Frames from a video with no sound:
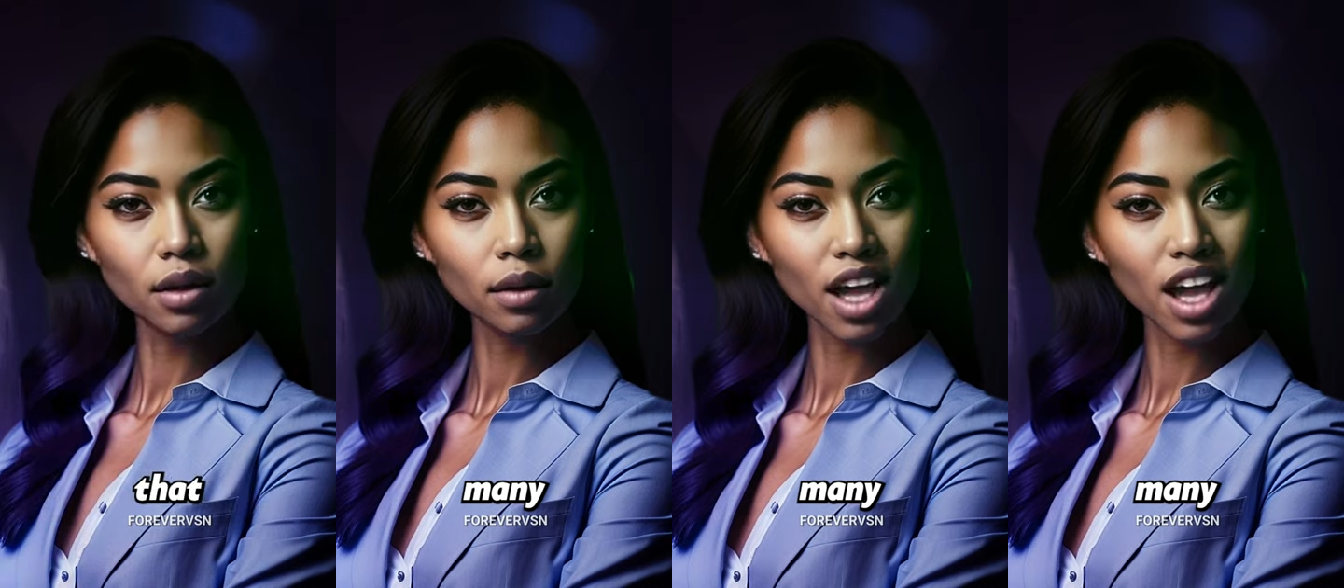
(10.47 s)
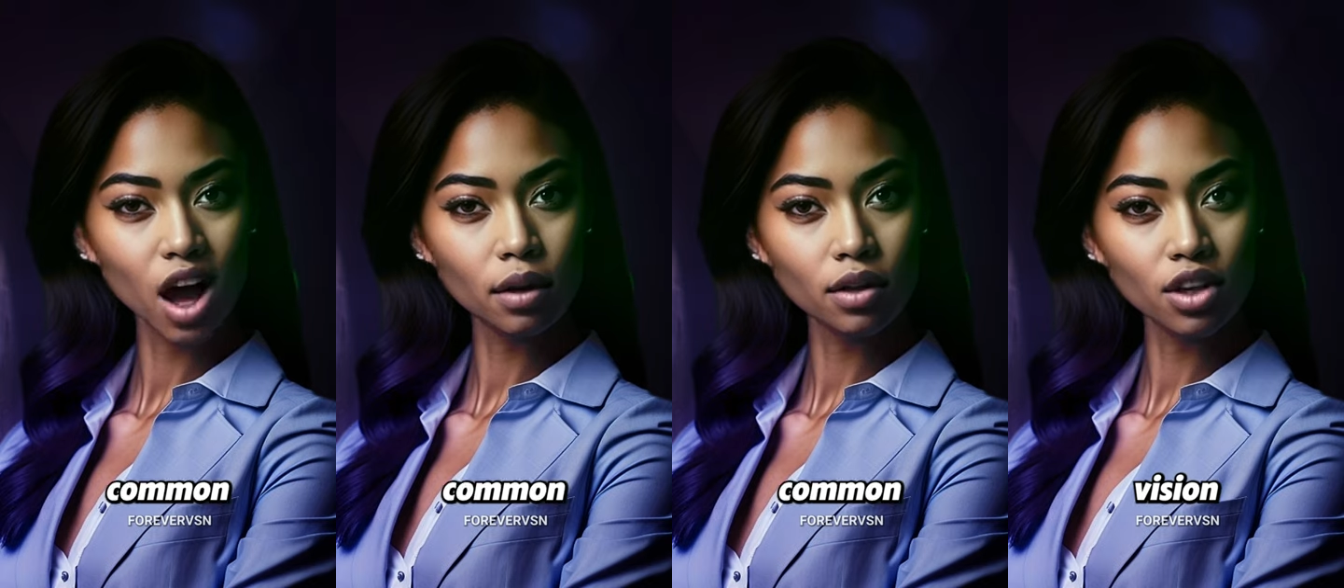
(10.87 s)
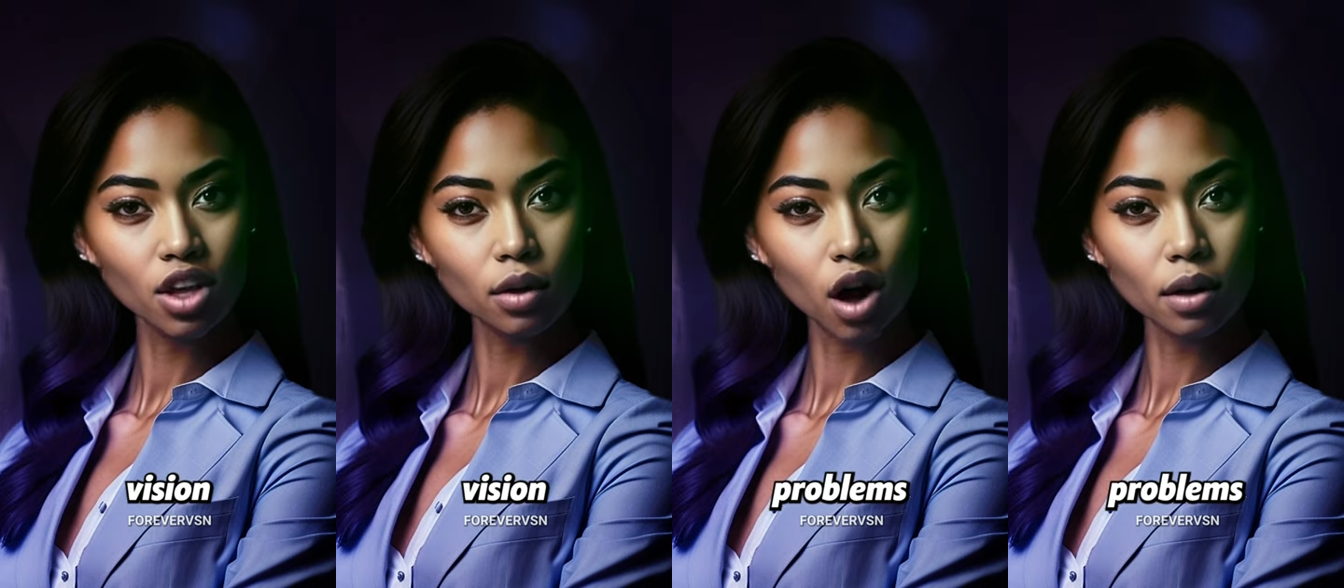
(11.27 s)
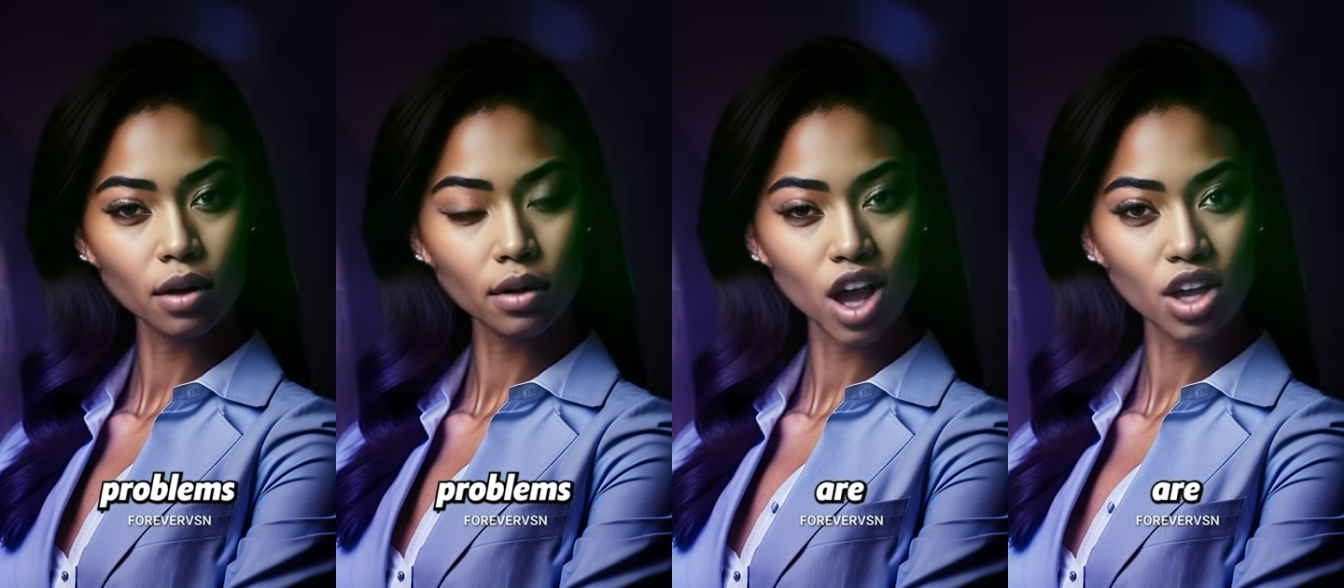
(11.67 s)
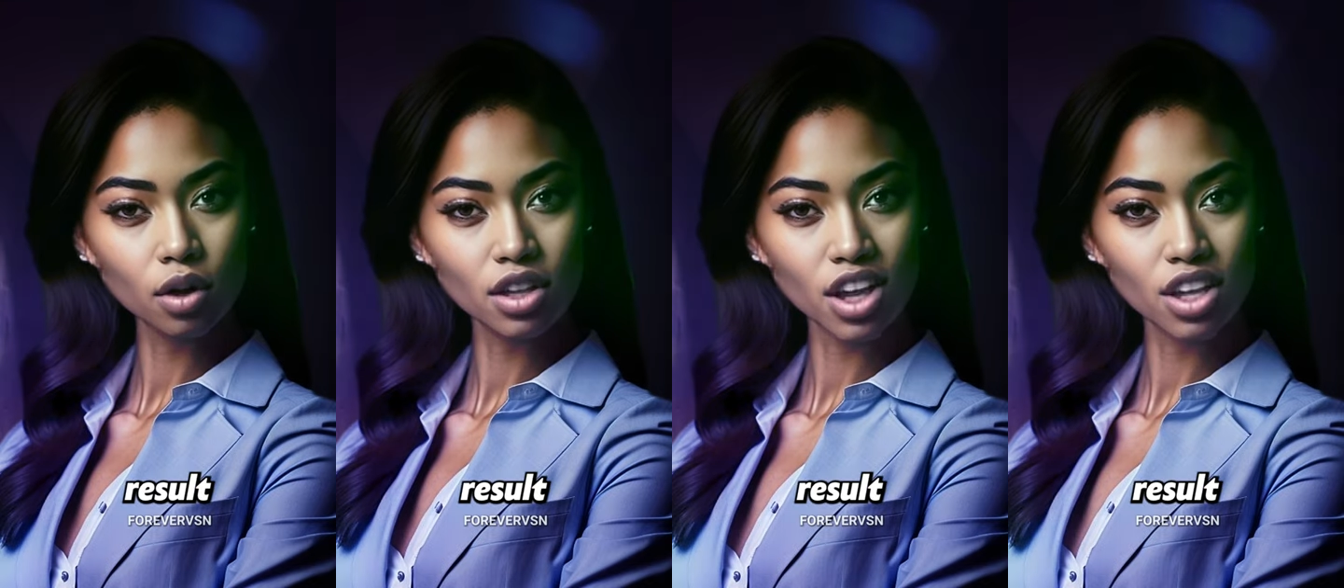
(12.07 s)
that many common vision problems are the
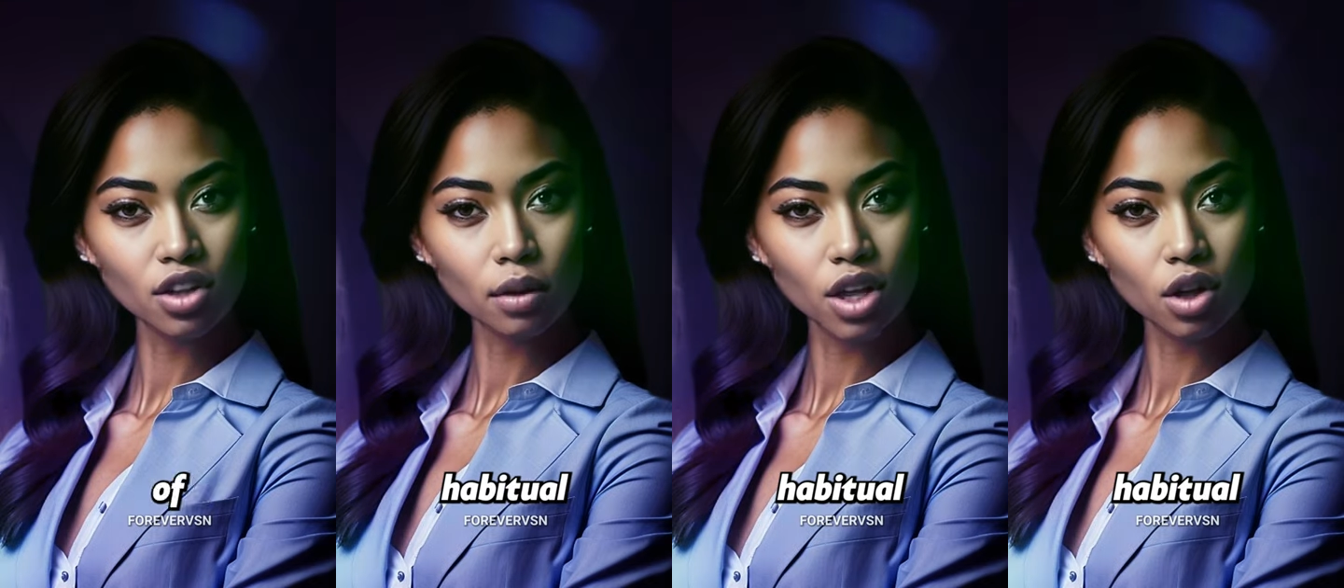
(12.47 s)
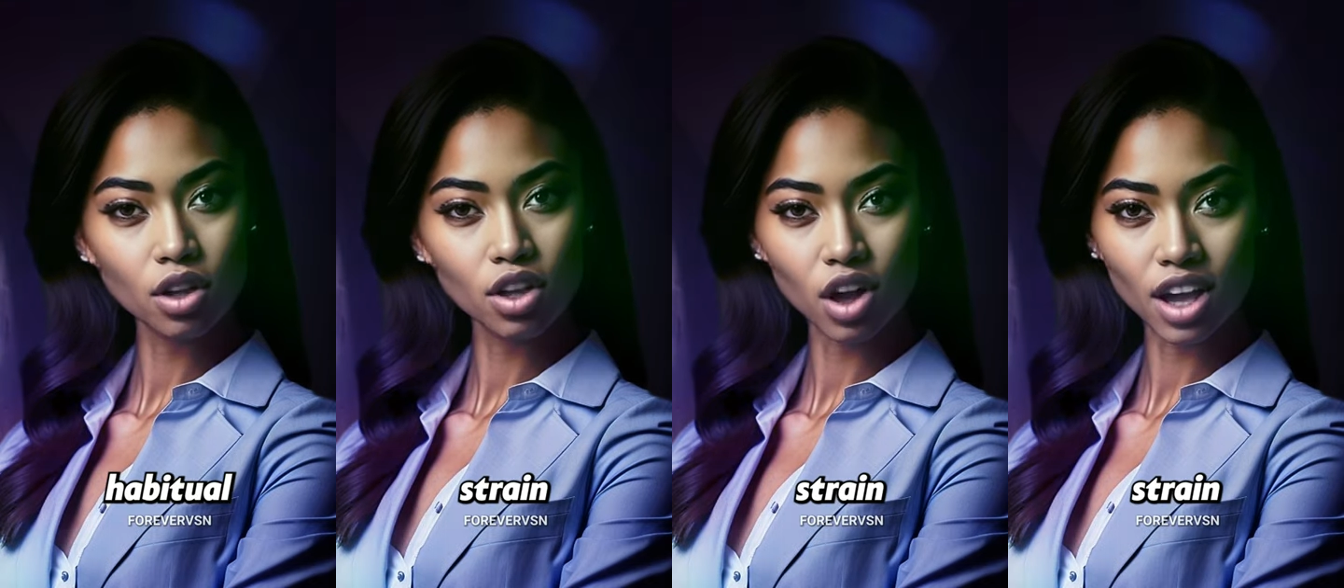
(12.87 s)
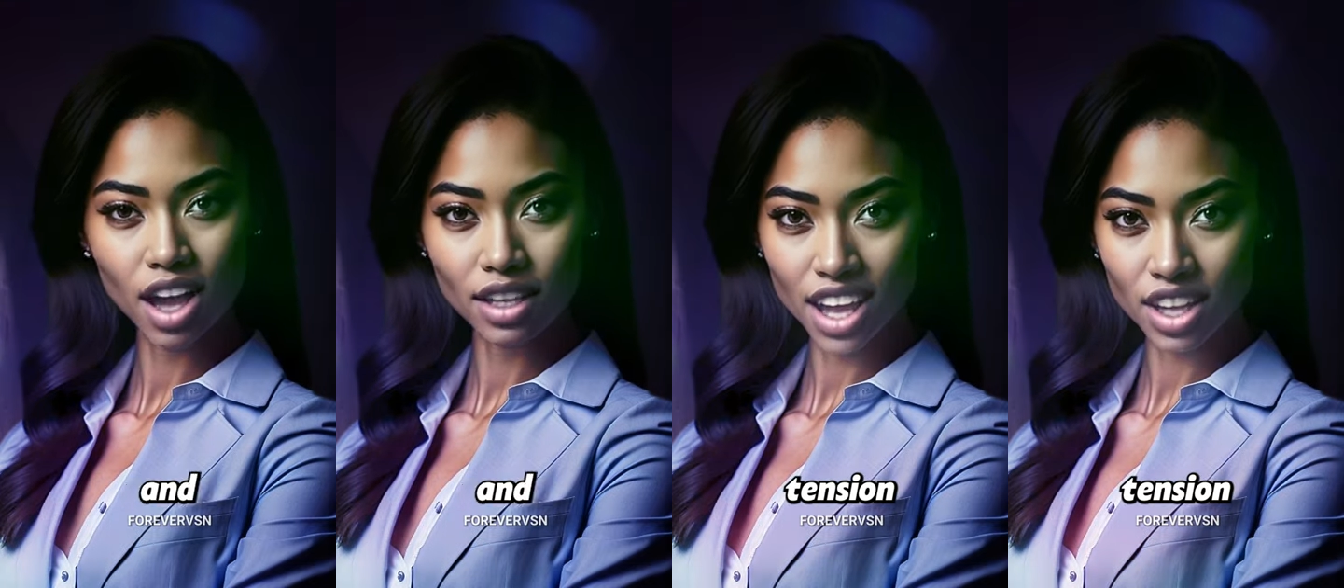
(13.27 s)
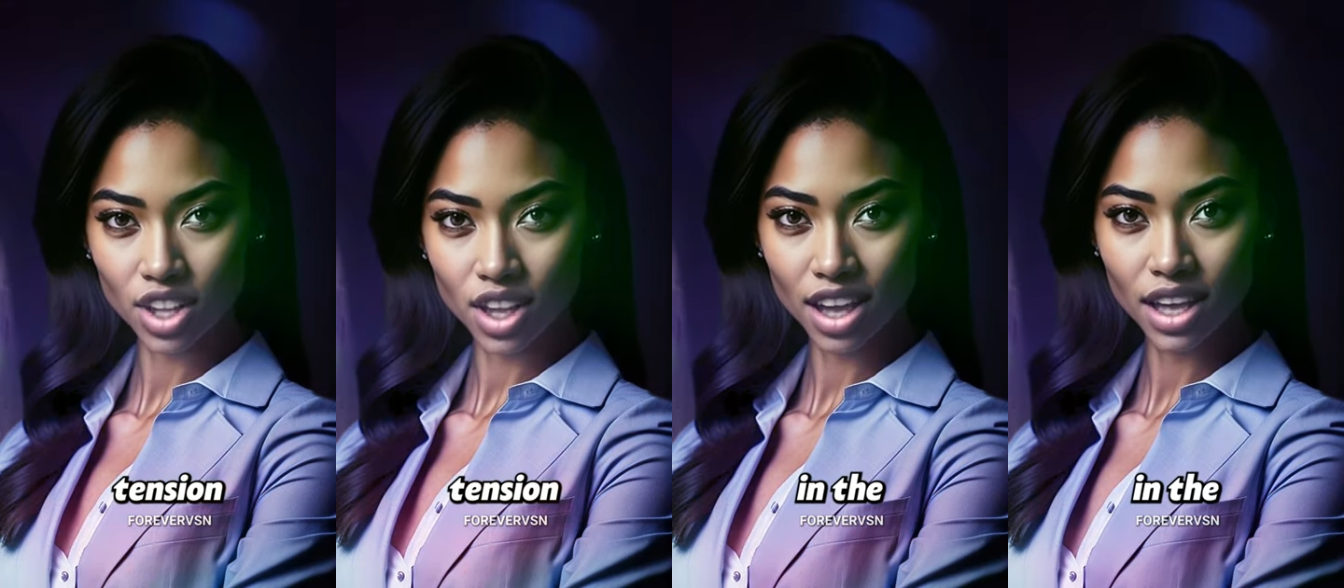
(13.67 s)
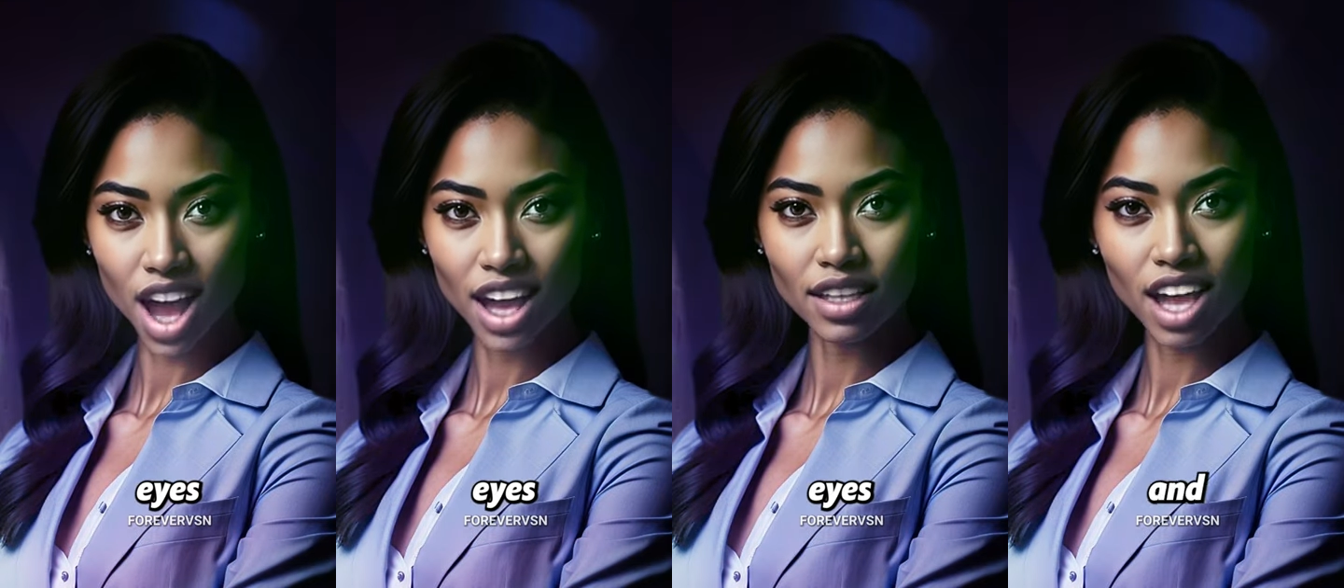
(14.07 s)
result of habitual strain and tension in the
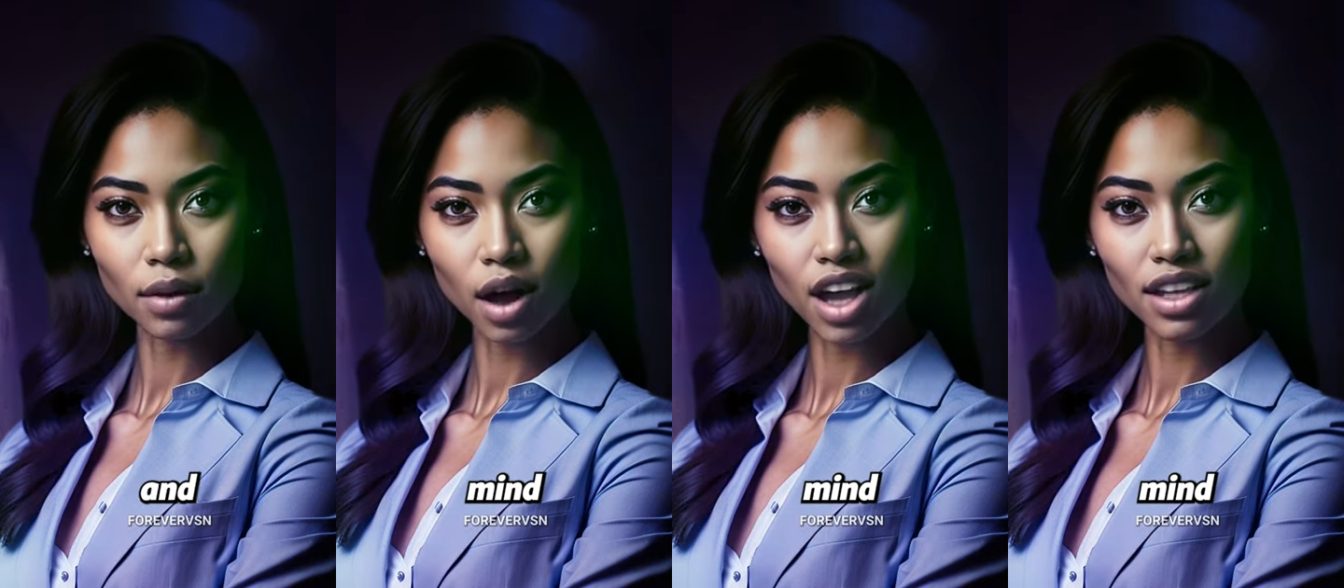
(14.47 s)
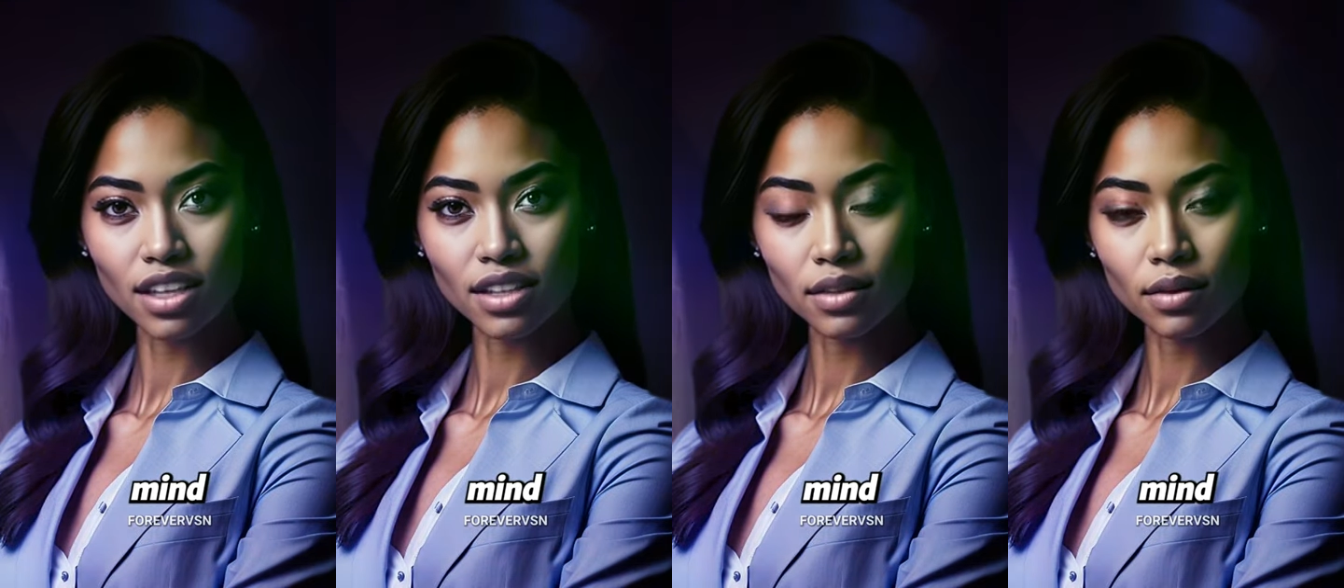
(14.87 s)
eyes and mind.